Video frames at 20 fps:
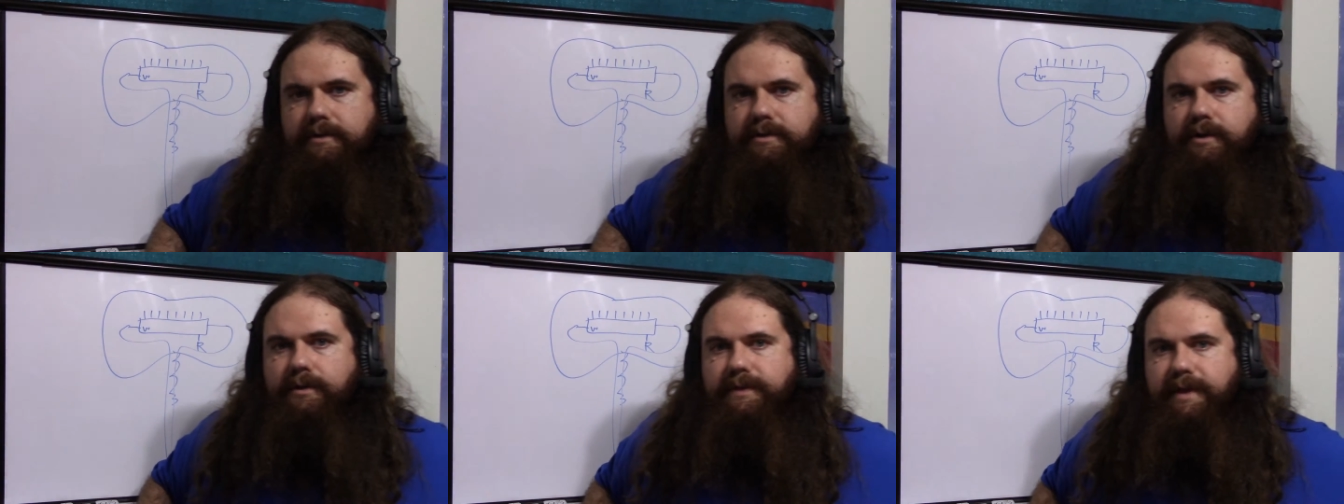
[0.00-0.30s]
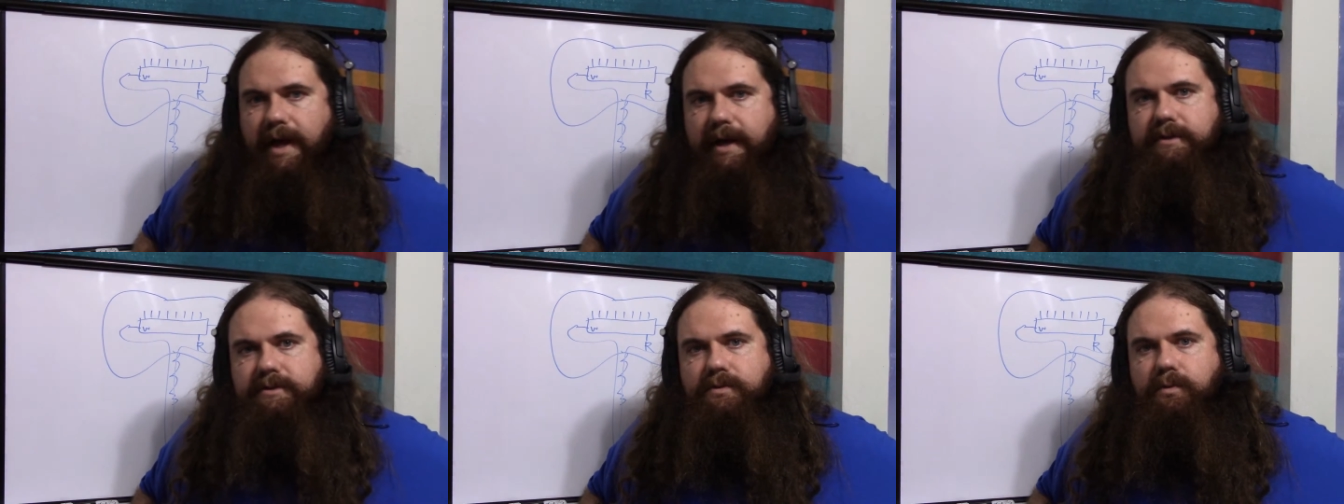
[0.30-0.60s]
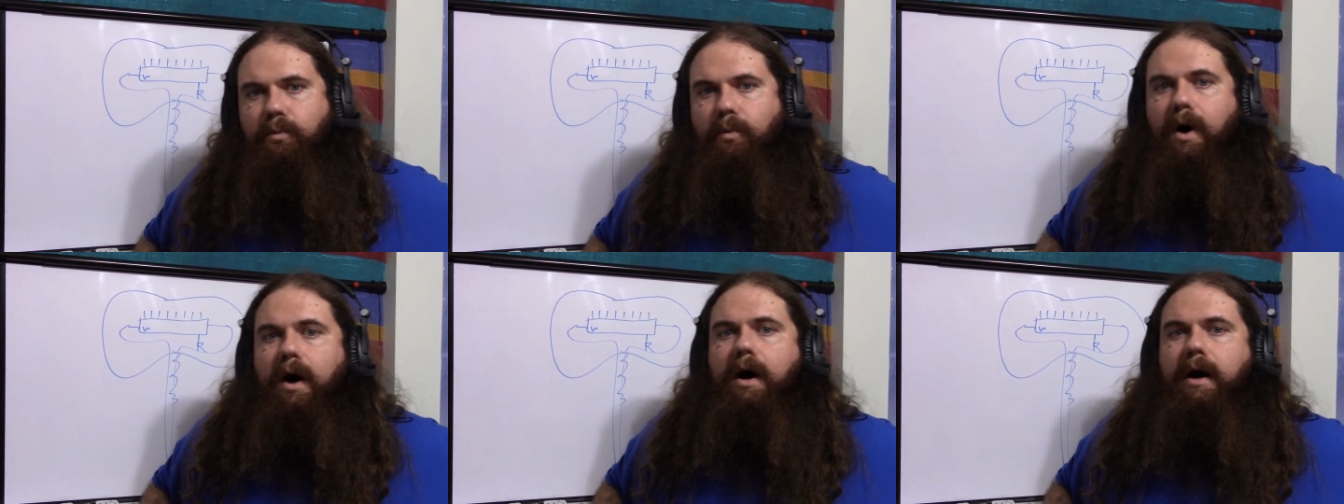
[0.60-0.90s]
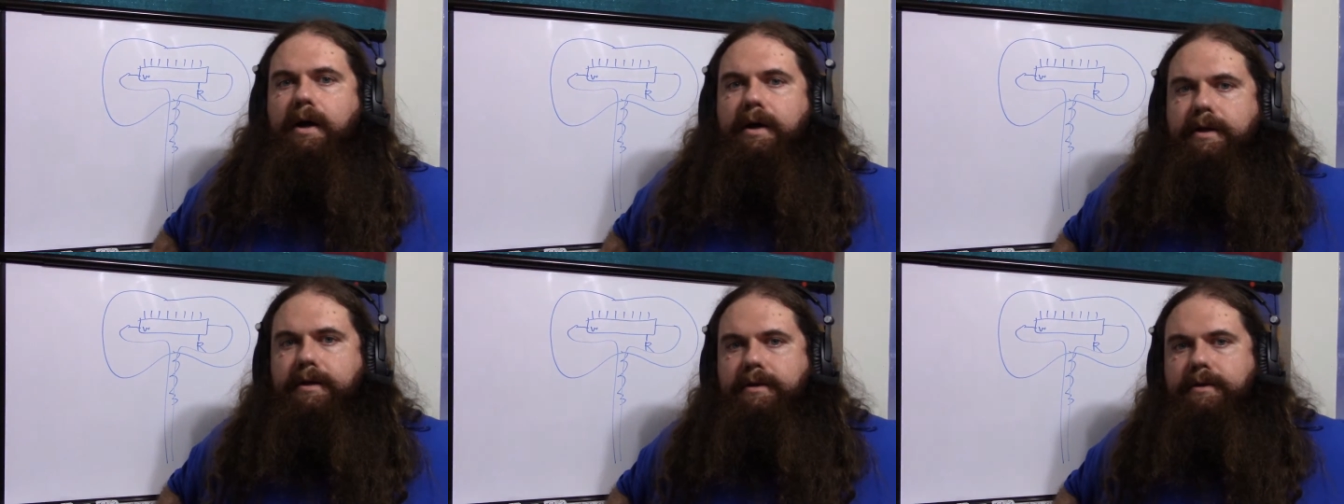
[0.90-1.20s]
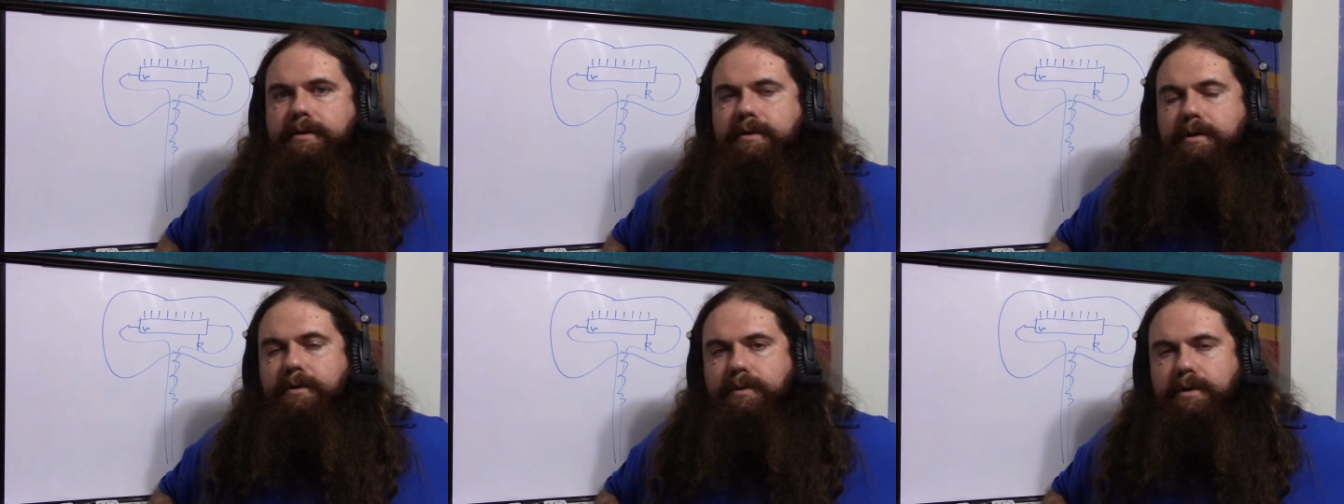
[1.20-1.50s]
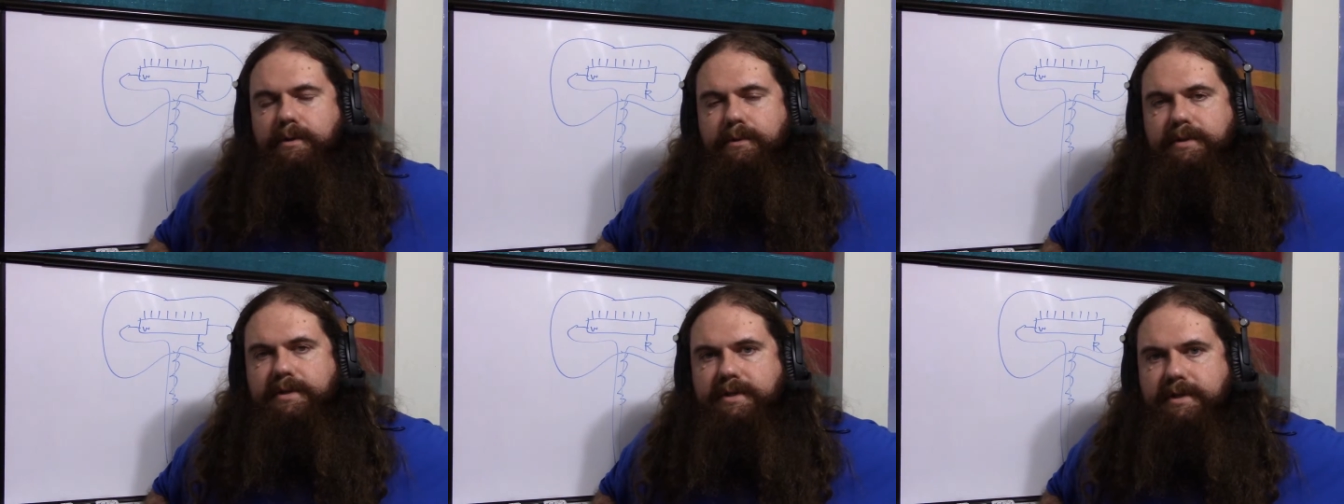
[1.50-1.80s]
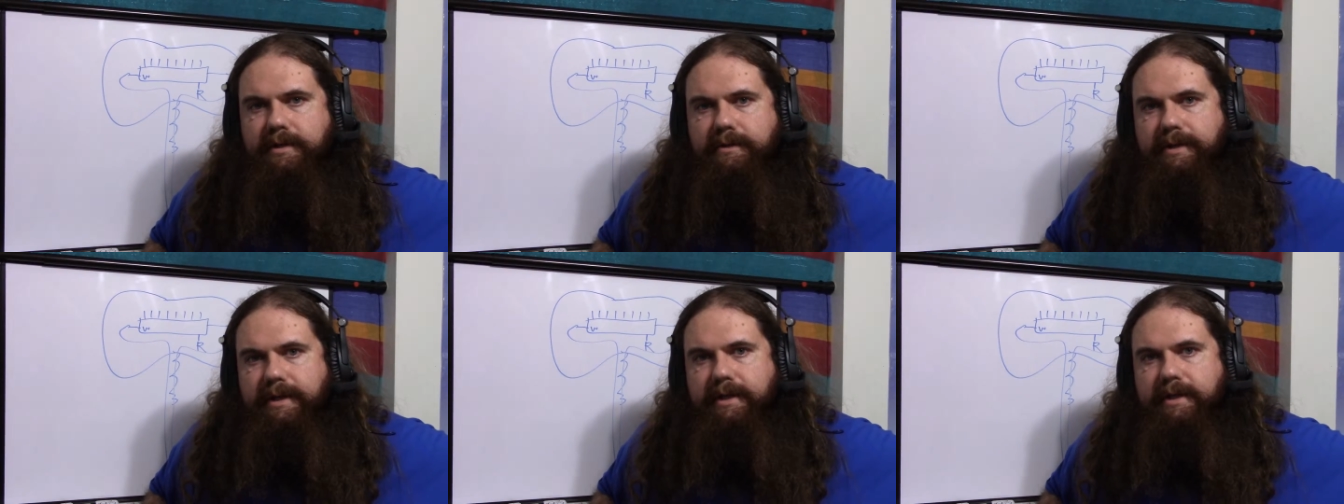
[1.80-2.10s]
So that's why you'd use
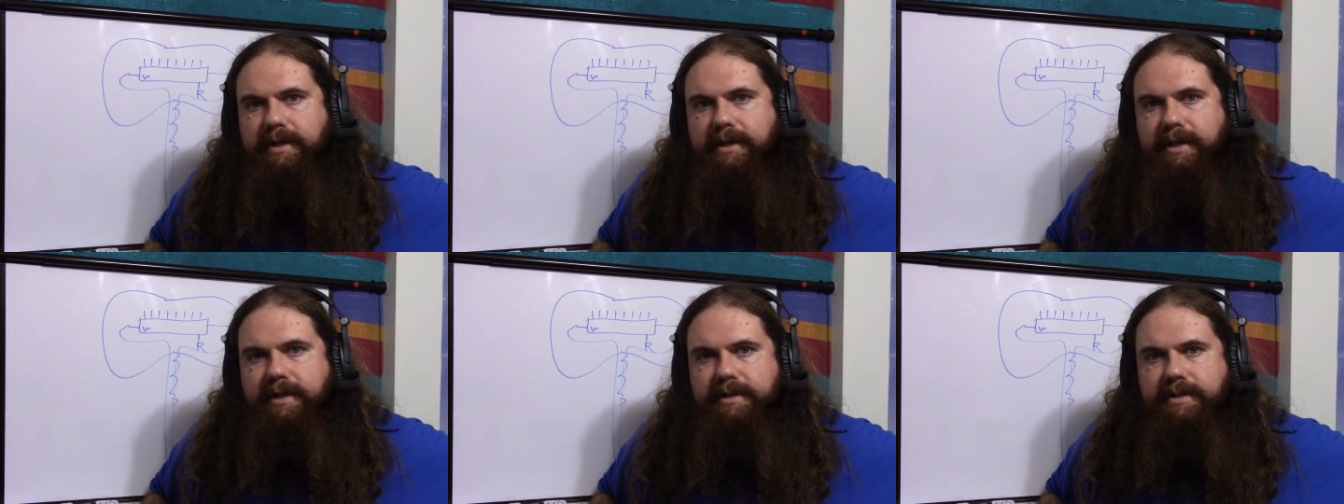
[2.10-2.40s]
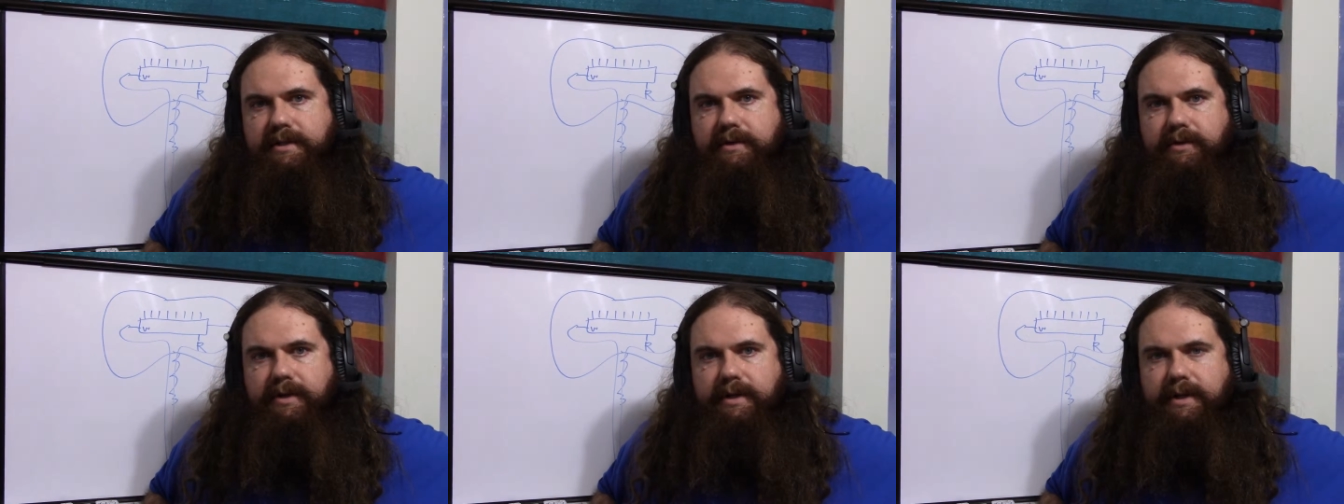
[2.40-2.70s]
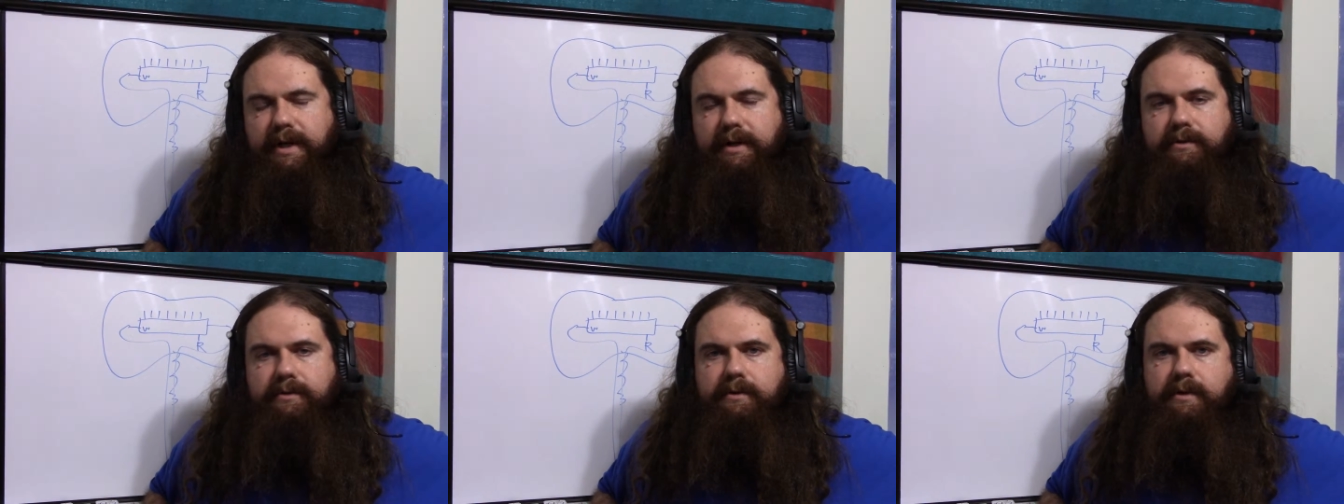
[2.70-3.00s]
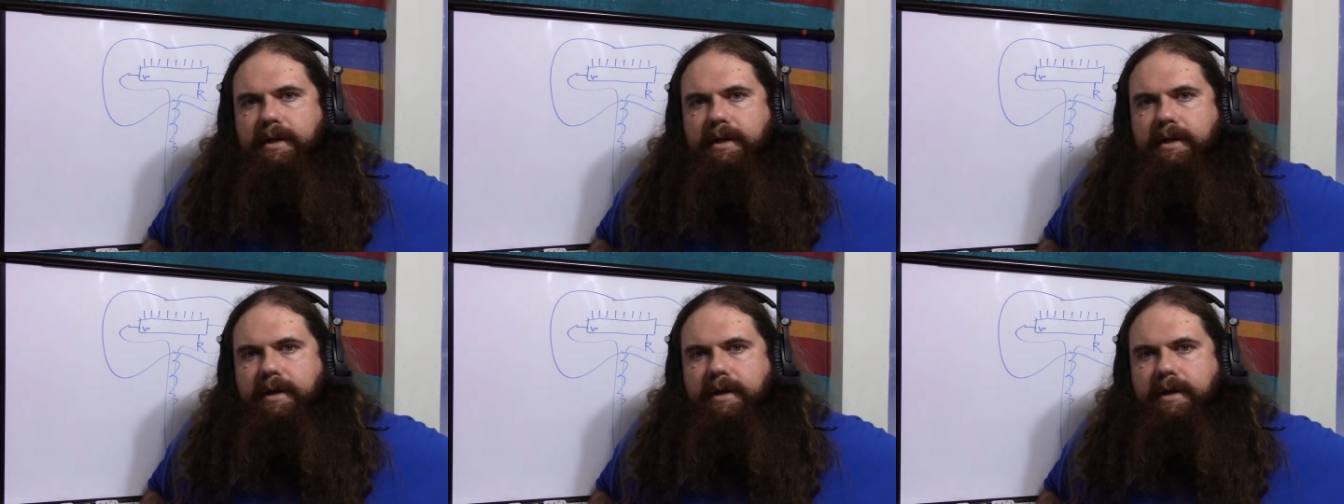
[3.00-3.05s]
serial in and serial out.